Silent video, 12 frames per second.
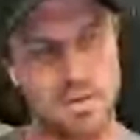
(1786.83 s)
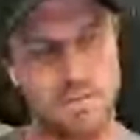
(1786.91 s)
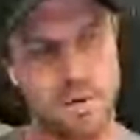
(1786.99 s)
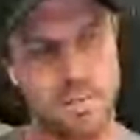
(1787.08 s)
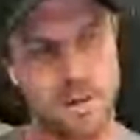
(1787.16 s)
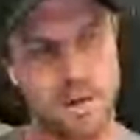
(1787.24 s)

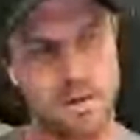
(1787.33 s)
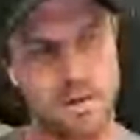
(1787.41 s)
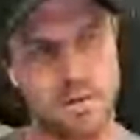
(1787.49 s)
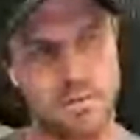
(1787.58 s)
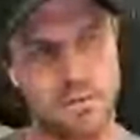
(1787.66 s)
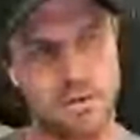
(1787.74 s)
probably going
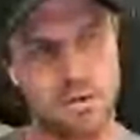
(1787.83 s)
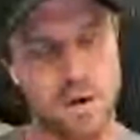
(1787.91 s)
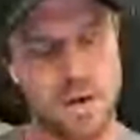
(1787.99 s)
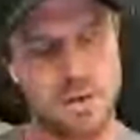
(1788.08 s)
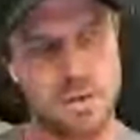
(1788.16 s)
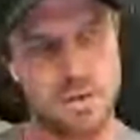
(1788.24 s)
to
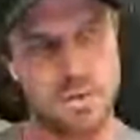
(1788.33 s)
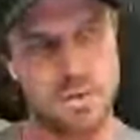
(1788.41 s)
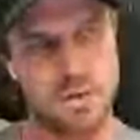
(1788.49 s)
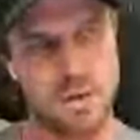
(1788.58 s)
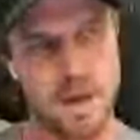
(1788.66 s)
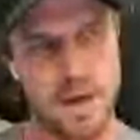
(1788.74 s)
try and
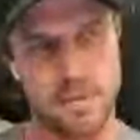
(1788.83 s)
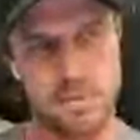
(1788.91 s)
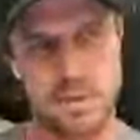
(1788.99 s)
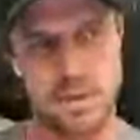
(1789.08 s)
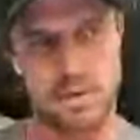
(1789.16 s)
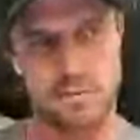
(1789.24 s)
talk about
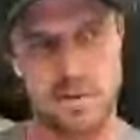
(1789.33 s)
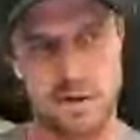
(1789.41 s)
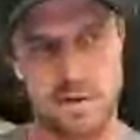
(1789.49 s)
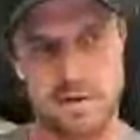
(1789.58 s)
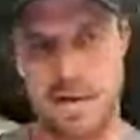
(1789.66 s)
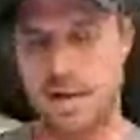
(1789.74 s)
themselves
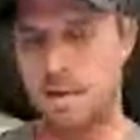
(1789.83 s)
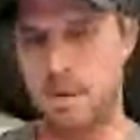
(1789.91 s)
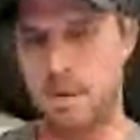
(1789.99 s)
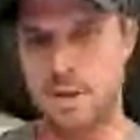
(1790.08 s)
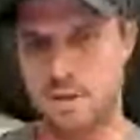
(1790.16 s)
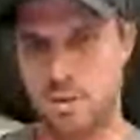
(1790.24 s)
in a slightly
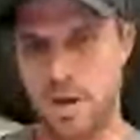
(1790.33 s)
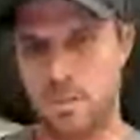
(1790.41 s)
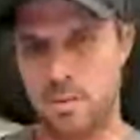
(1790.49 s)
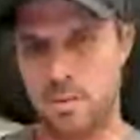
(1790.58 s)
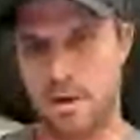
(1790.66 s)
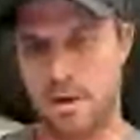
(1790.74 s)
biased way,
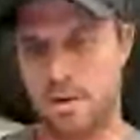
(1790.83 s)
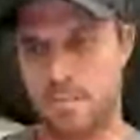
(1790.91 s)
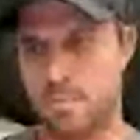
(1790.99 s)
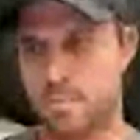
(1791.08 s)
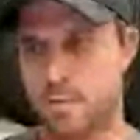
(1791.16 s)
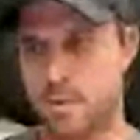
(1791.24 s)
but I
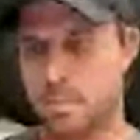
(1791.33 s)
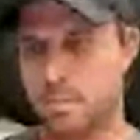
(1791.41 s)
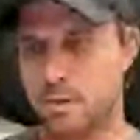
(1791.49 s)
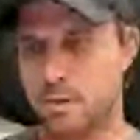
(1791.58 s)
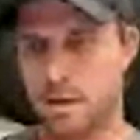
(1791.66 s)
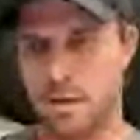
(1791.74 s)
am pretty
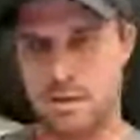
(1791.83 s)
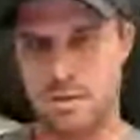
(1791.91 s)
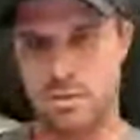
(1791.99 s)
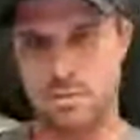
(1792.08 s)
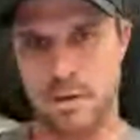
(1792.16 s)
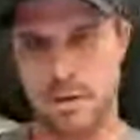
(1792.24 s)
brutally honest
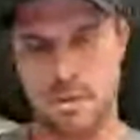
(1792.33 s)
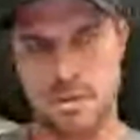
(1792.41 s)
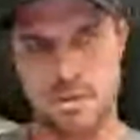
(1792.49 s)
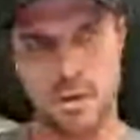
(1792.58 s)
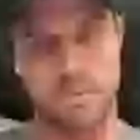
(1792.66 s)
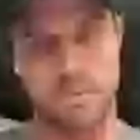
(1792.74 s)
with
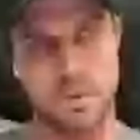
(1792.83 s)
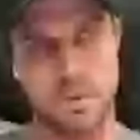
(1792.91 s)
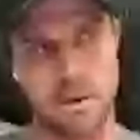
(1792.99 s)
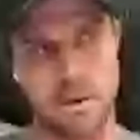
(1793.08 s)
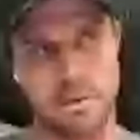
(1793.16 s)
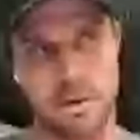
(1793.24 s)
myself, because
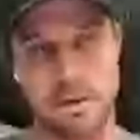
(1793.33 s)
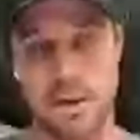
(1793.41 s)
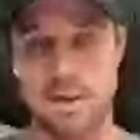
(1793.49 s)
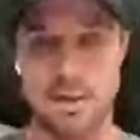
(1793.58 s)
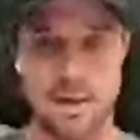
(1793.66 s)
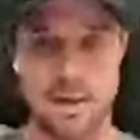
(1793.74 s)
I felt
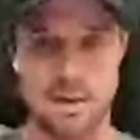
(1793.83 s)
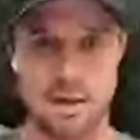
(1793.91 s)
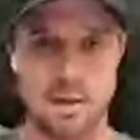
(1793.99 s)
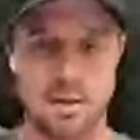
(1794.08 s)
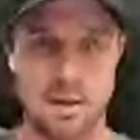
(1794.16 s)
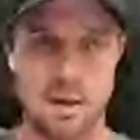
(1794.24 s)
I'd done it.
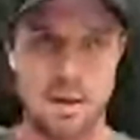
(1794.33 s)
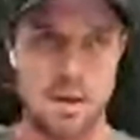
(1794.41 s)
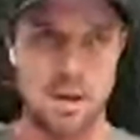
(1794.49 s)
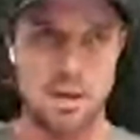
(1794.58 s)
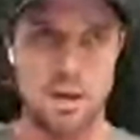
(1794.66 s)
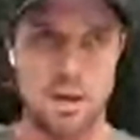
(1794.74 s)
I'd
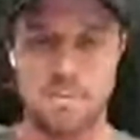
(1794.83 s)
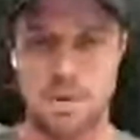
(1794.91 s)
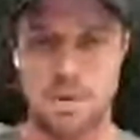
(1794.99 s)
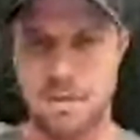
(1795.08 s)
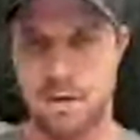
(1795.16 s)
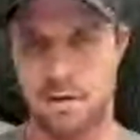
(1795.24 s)
showed
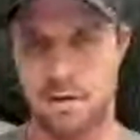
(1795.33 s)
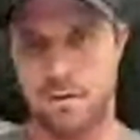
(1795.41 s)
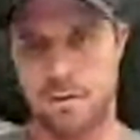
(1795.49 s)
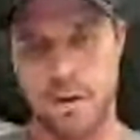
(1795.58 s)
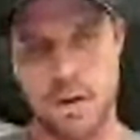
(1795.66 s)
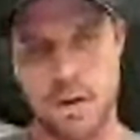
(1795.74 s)

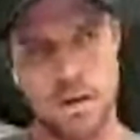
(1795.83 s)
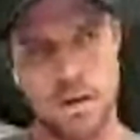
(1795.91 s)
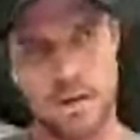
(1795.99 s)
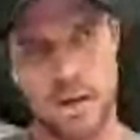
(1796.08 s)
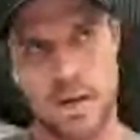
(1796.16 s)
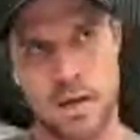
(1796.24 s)
myself
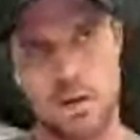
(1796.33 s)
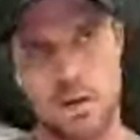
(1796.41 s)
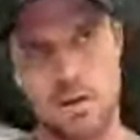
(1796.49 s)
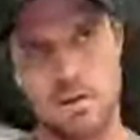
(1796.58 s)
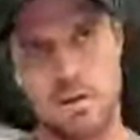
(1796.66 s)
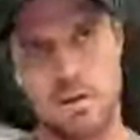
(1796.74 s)
that I
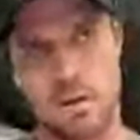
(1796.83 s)
could